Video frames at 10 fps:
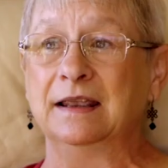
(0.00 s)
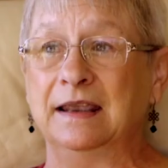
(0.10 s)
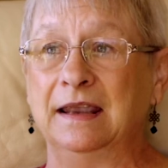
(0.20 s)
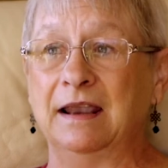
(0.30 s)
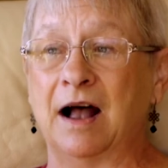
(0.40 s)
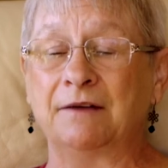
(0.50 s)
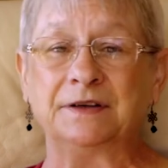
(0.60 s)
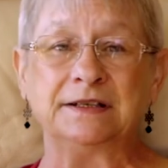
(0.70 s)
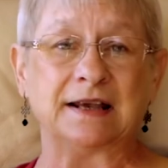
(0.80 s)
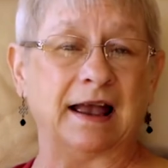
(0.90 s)
He
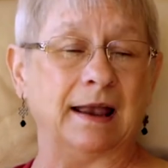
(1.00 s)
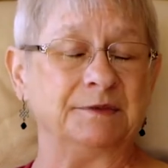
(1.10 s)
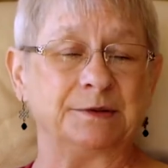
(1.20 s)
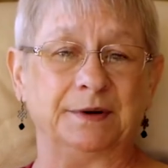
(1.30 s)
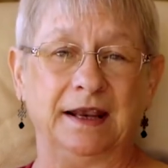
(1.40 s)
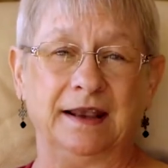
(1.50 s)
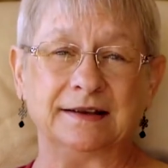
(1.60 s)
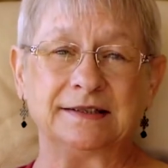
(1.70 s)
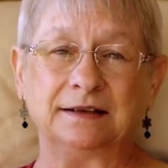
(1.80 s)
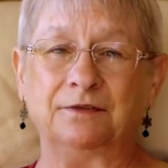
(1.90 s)
oftentimes, when he
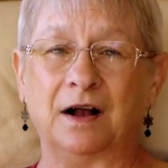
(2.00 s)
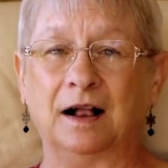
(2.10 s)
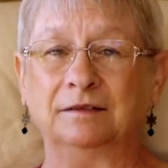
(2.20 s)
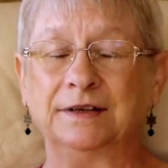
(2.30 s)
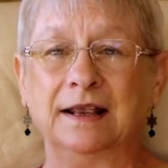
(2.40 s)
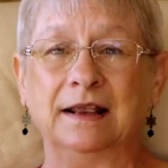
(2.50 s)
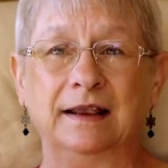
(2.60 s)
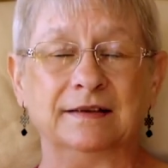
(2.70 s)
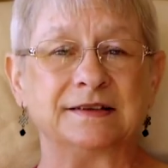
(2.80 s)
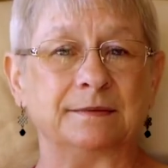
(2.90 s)
gets involved
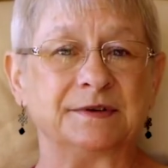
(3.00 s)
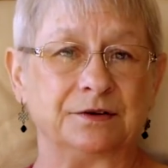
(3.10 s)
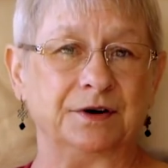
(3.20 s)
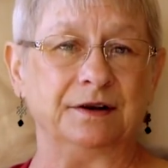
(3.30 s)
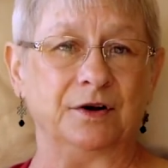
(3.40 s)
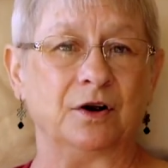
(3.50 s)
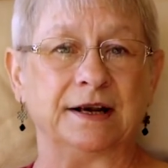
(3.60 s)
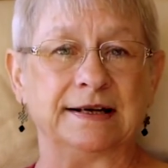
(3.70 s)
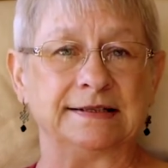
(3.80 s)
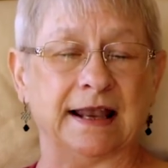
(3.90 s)
in some sort of an
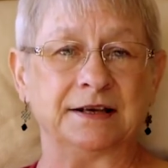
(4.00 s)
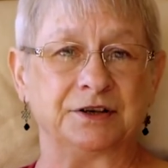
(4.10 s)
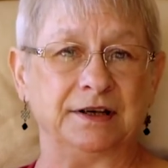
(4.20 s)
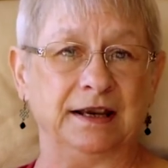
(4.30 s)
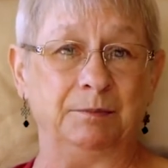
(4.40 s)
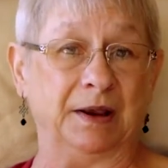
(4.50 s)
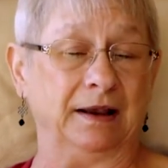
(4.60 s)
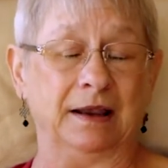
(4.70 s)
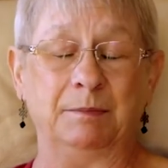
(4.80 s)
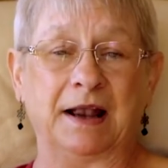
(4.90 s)
organization, he
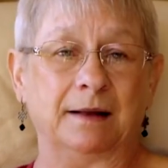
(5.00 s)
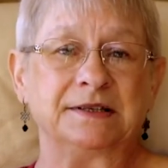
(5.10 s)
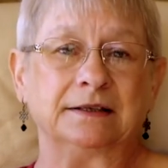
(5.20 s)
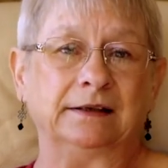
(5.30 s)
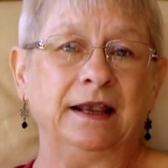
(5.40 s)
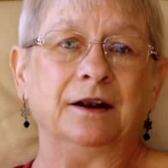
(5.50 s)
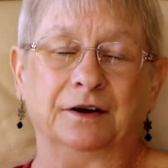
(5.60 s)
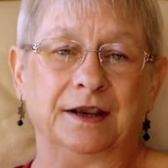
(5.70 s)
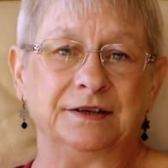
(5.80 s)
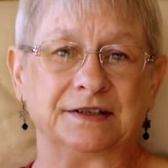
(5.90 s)
becomes a
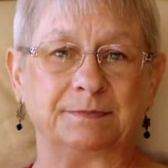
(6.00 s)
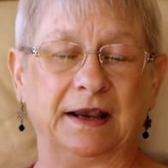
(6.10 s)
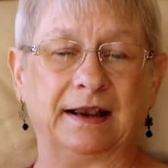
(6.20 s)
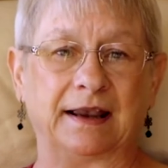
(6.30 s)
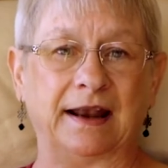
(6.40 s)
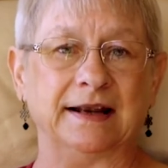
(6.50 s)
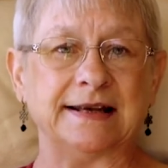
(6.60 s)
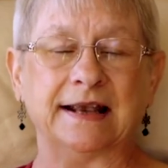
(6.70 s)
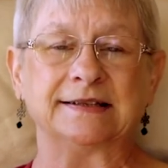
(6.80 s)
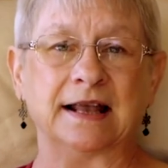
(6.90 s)
leader. He just kind of
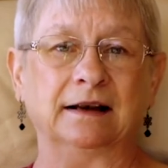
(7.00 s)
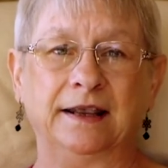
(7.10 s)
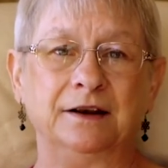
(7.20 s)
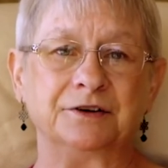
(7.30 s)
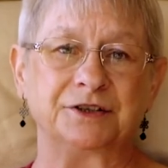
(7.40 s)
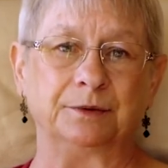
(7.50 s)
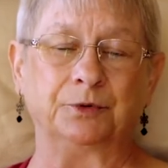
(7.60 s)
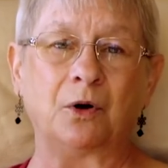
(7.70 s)
takes on a leadership